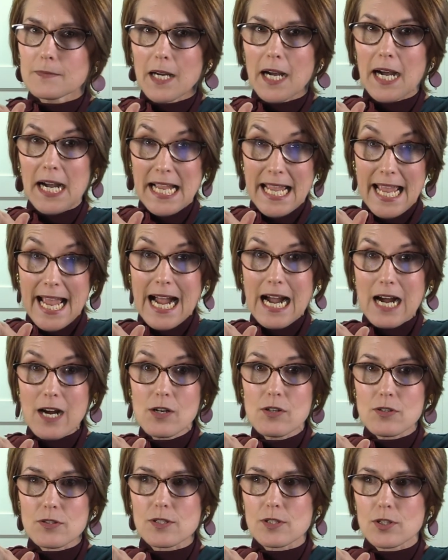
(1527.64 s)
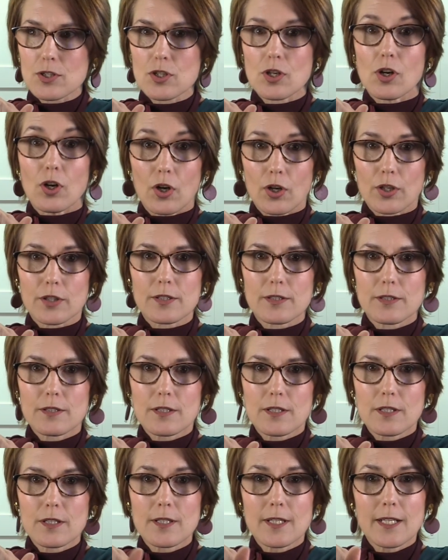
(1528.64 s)
I house God.
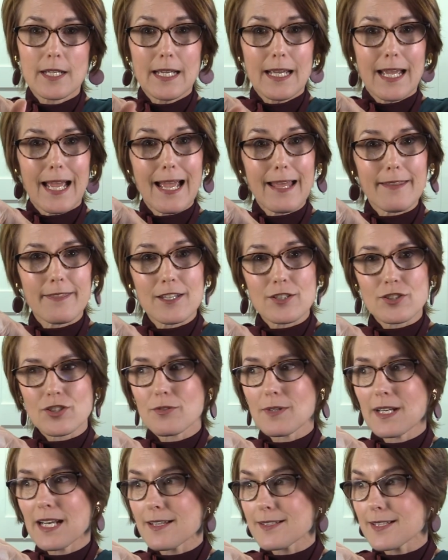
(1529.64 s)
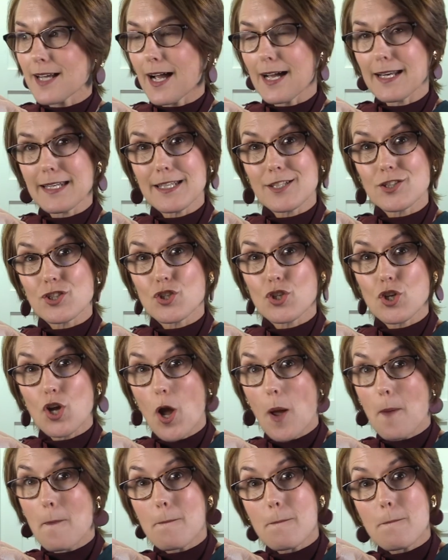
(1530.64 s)
And then to realize I need to
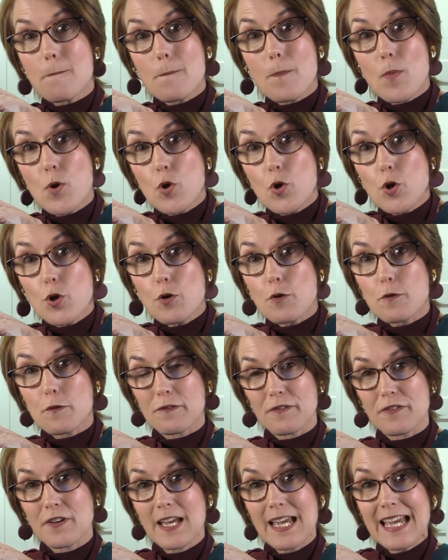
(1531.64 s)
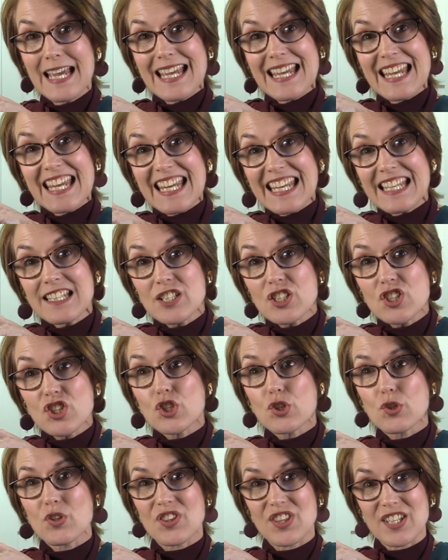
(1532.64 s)
move
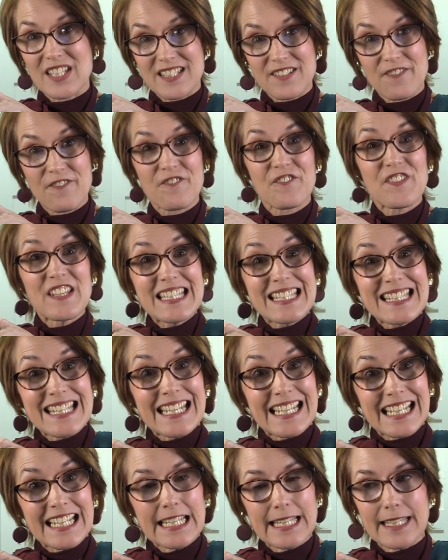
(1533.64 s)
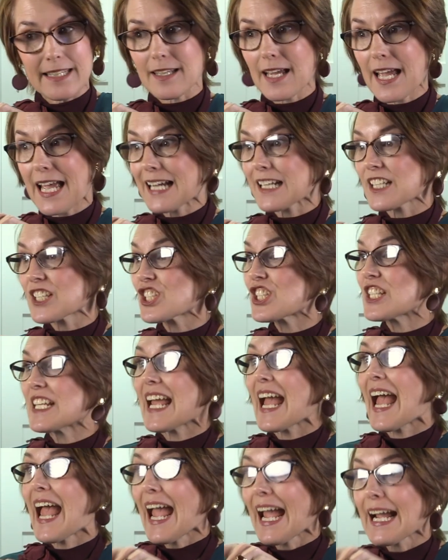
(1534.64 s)
into this physically, actually
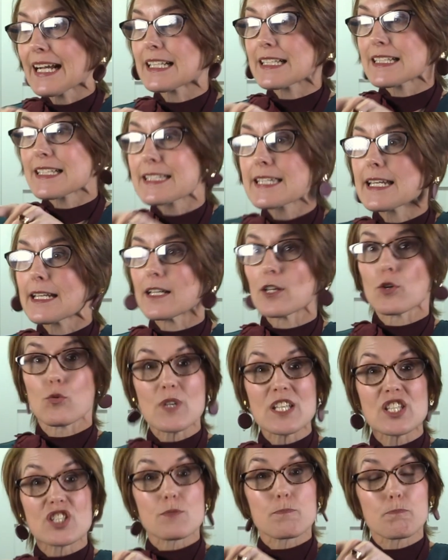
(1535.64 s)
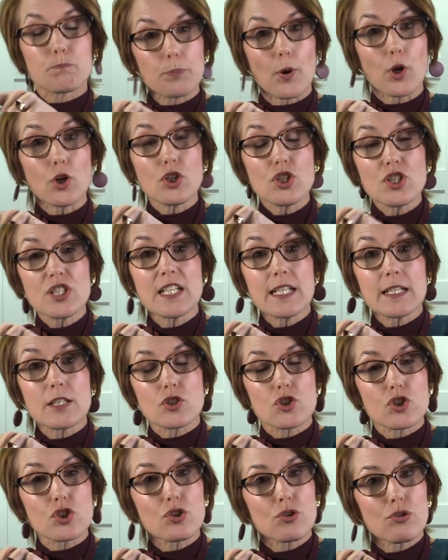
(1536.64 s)
acting,
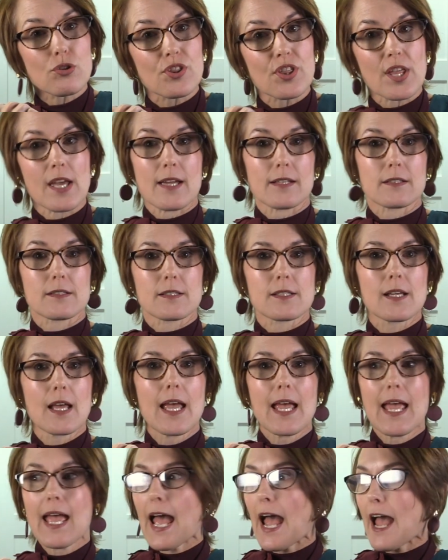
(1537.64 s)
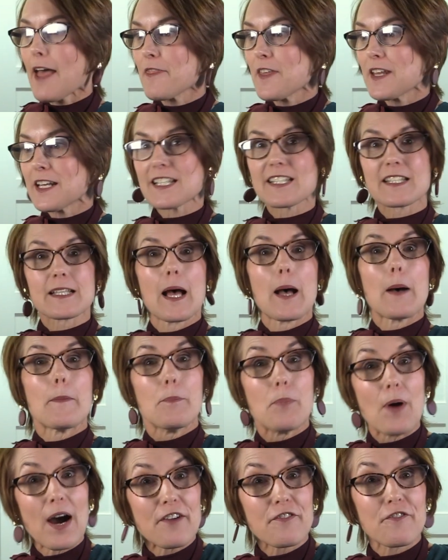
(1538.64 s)
responding to that. And then it's
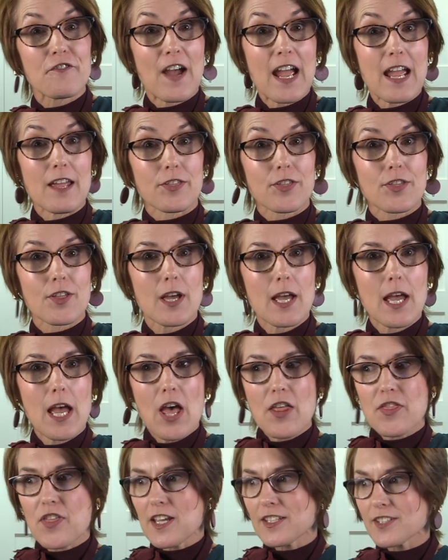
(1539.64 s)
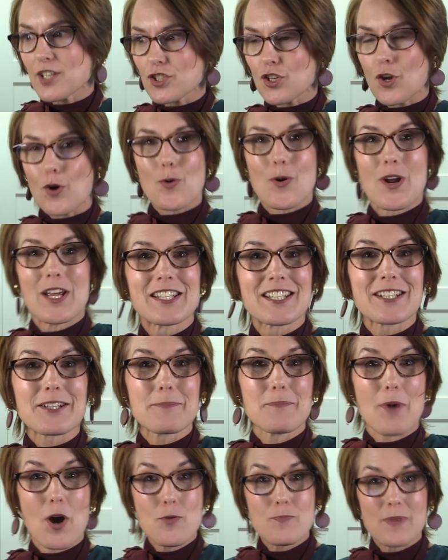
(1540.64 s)
by faith. There's this risk
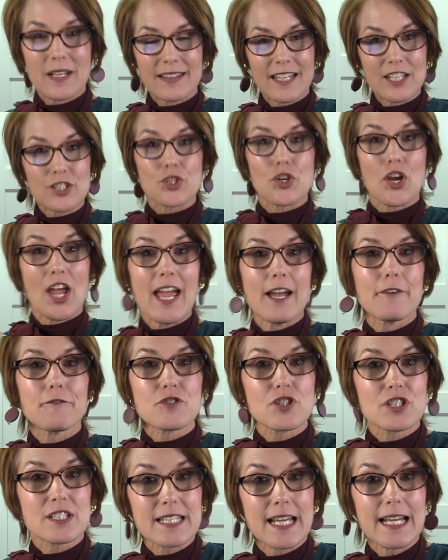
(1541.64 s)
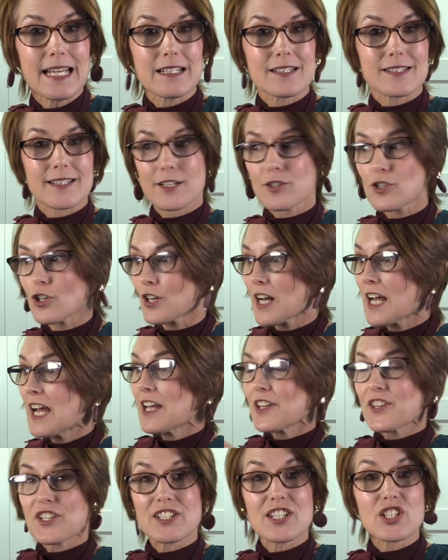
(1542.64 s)
moment that you have to take. So God,
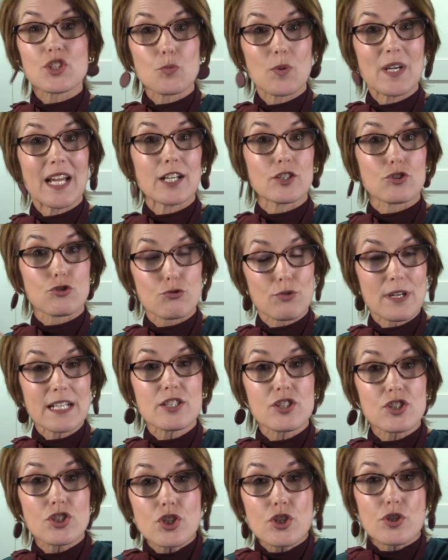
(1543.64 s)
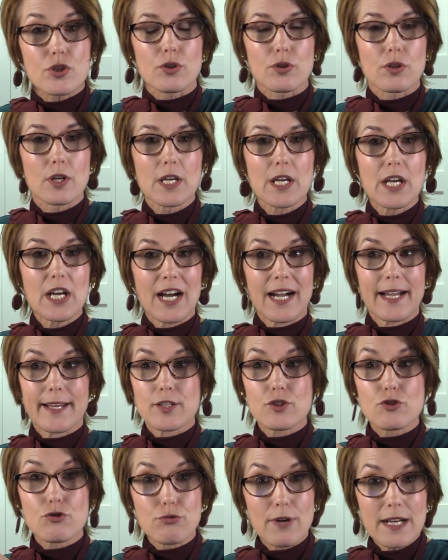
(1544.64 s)
this is where I trust you. I
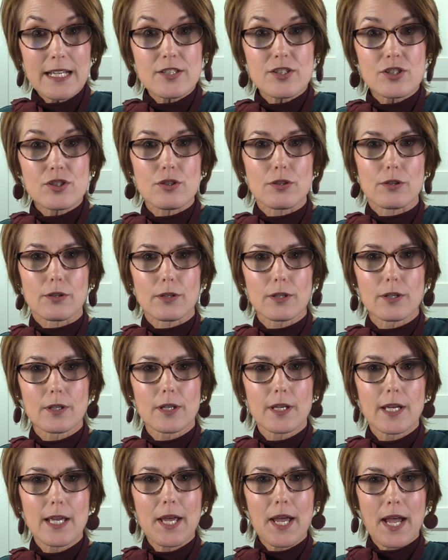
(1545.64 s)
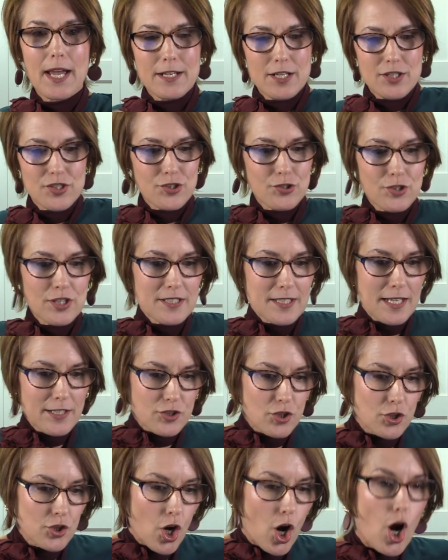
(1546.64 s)
trust you. And as soon as I
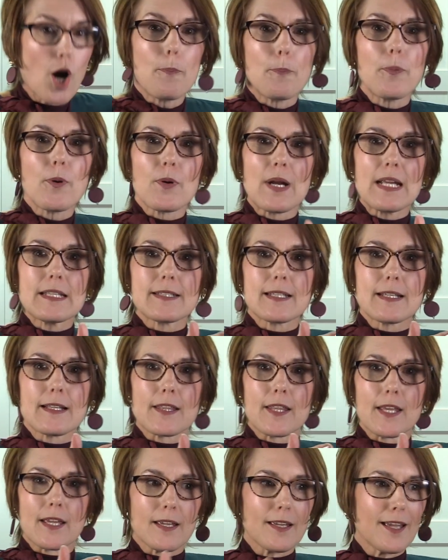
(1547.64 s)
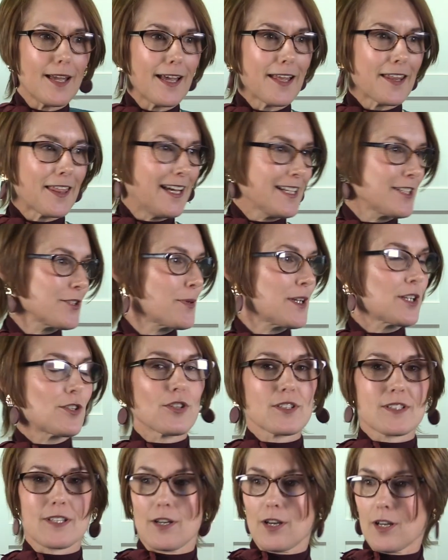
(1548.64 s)
start operating there, that's when
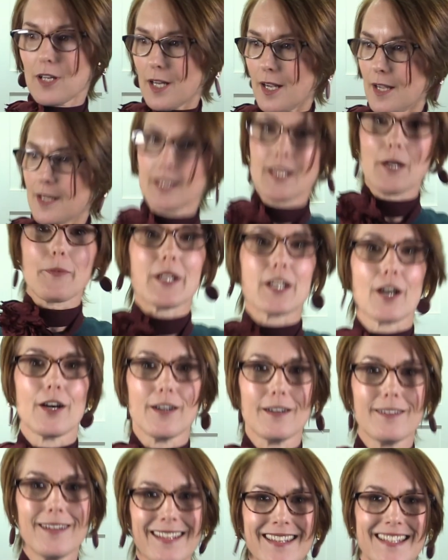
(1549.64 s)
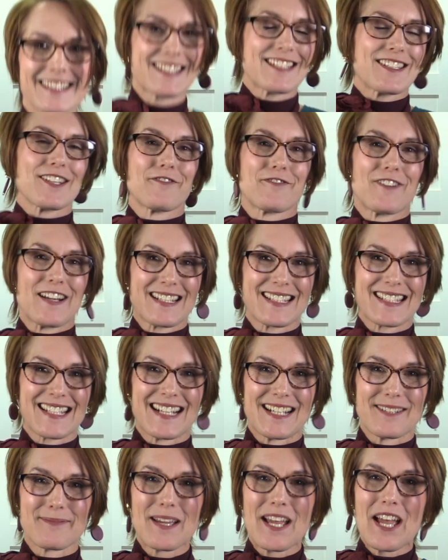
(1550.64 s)
God said, okay, here we go. This is a fun
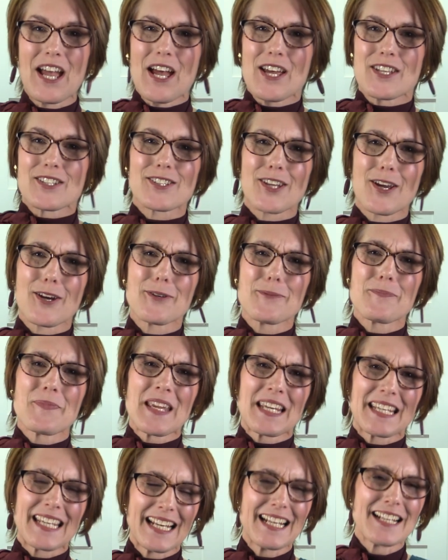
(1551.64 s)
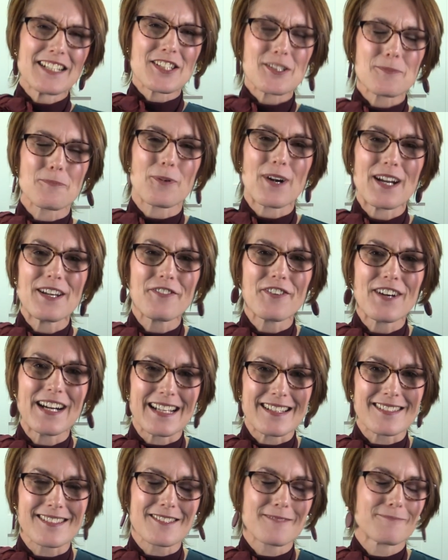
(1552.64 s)
time. So can I just pray for
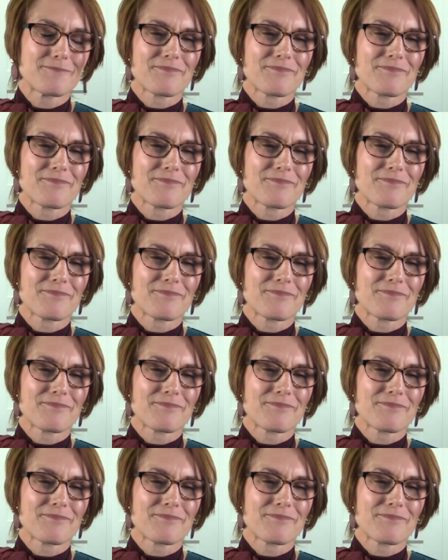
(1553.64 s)
us?